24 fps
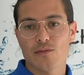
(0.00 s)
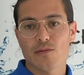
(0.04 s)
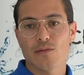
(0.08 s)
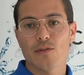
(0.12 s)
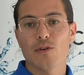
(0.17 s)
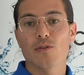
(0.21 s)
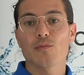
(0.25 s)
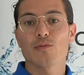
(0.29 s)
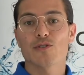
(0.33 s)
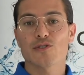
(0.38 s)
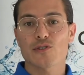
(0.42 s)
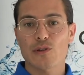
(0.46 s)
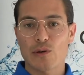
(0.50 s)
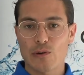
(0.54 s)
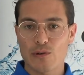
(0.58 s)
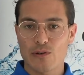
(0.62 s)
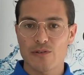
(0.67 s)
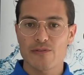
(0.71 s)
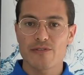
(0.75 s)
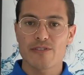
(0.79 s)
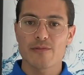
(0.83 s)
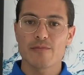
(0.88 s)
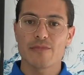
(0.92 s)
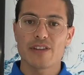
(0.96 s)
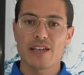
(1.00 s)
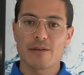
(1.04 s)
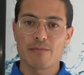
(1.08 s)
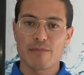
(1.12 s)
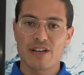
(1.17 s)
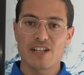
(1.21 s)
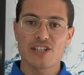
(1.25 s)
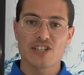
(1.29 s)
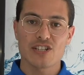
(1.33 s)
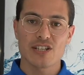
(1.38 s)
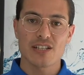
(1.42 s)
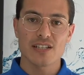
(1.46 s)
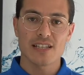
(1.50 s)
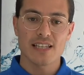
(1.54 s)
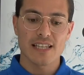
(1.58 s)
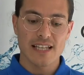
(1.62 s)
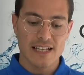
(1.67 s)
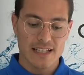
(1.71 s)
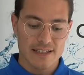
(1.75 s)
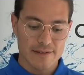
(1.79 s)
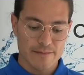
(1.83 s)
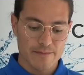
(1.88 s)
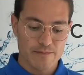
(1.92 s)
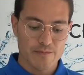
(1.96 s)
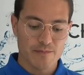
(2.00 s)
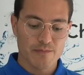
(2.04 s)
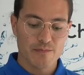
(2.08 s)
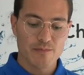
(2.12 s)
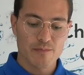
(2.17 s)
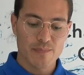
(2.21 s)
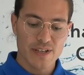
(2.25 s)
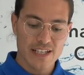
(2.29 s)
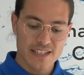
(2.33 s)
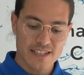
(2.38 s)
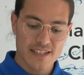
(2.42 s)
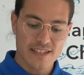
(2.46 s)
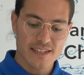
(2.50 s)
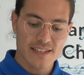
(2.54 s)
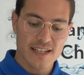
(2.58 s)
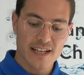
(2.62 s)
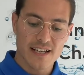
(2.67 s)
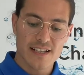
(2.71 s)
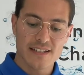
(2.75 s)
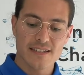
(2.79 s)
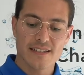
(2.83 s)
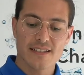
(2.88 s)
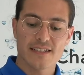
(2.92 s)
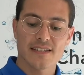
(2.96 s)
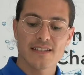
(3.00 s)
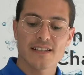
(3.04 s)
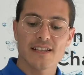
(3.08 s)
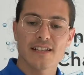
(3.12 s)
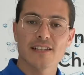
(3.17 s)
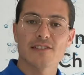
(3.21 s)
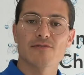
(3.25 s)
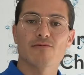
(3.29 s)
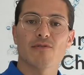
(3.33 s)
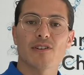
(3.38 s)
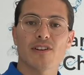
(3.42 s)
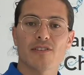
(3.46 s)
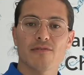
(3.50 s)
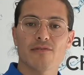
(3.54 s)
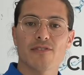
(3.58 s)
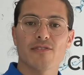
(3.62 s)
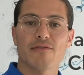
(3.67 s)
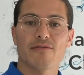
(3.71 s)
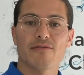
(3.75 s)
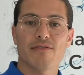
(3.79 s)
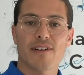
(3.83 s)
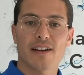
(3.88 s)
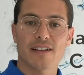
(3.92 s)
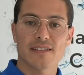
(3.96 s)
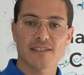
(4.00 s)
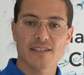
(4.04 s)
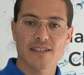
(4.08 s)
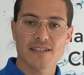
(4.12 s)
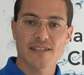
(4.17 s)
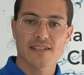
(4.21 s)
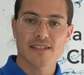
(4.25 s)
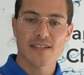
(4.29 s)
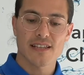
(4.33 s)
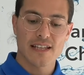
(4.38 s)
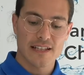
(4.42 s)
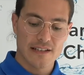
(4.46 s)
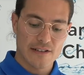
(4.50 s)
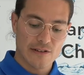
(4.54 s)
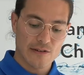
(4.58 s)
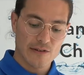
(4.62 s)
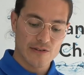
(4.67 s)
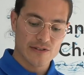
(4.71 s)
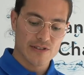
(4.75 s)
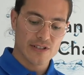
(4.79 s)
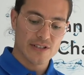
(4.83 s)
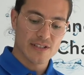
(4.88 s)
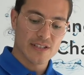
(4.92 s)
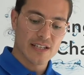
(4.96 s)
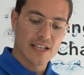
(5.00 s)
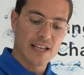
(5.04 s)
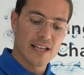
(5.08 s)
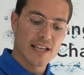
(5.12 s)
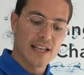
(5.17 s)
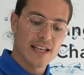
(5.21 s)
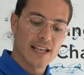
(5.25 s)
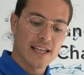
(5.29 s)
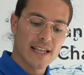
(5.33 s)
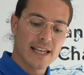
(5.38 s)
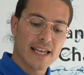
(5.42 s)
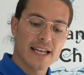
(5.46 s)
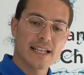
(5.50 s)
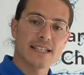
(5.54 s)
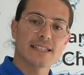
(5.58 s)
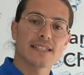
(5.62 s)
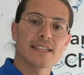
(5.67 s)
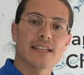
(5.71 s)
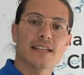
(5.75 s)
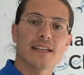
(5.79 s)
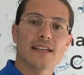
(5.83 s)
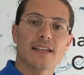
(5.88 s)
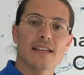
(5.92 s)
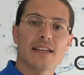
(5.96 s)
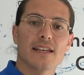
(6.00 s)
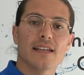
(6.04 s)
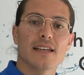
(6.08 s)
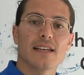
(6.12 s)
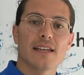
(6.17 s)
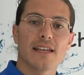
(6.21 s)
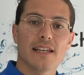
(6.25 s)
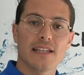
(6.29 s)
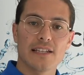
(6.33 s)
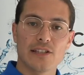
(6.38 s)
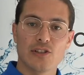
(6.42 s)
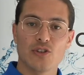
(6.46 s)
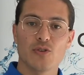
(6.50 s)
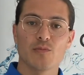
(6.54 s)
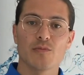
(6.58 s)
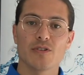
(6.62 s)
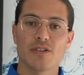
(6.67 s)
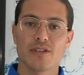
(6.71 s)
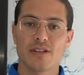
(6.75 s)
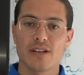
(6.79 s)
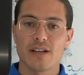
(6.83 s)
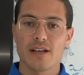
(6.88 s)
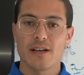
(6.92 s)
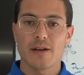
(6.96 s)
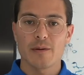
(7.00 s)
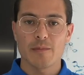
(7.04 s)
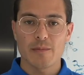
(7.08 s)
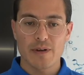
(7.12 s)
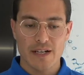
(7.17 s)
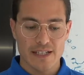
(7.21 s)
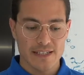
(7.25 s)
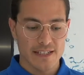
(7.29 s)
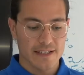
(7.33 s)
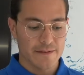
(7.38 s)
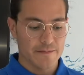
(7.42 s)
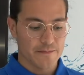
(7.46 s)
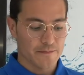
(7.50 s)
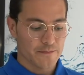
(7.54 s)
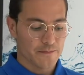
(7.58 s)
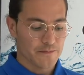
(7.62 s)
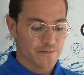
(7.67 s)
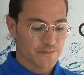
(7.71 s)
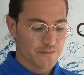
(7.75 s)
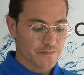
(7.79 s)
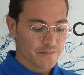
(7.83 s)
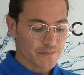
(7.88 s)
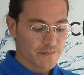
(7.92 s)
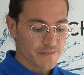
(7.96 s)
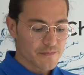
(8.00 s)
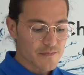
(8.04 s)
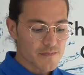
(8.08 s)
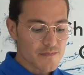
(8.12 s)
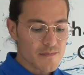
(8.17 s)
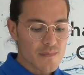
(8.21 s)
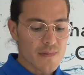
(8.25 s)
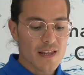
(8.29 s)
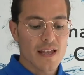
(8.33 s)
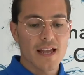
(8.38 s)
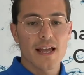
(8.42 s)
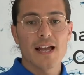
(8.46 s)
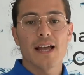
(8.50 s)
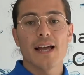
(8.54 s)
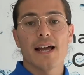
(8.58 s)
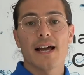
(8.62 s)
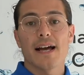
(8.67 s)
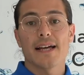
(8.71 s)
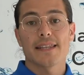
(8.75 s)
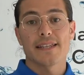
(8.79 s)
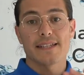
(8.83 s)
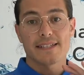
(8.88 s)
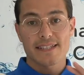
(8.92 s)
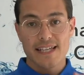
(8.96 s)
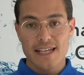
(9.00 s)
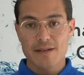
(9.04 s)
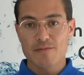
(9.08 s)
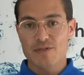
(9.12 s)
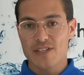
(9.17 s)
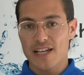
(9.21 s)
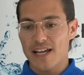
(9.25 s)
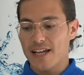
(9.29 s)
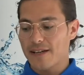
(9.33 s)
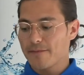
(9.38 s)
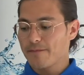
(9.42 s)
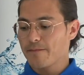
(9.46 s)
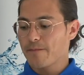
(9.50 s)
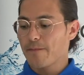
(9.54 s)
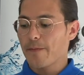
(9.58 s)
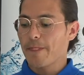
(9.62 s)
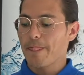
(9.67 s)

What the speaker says: almost all of them, they mentioned that pesticides is one of the factors that causes cancer in human body. At the same time,